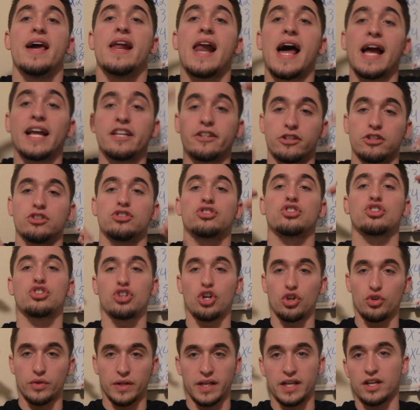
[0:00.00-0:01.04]
And I
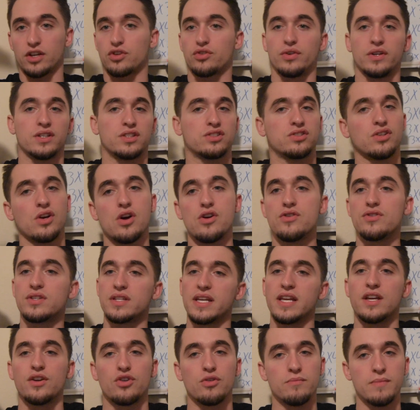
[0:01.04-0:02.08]
slowly increase those
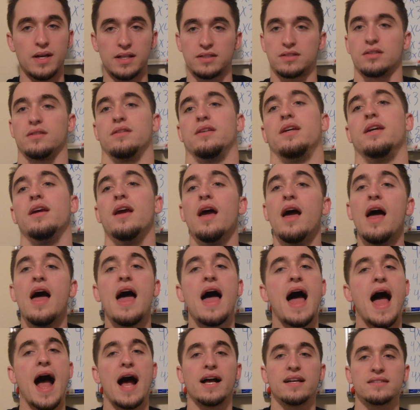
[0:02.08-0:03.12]
incrementally
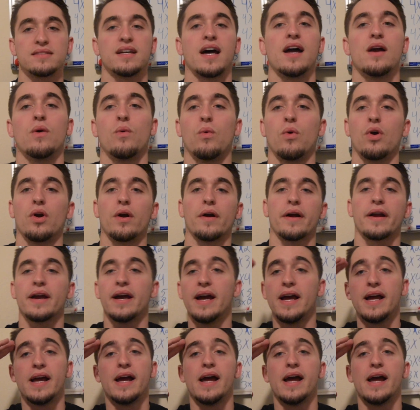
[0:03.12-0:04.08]
as I work.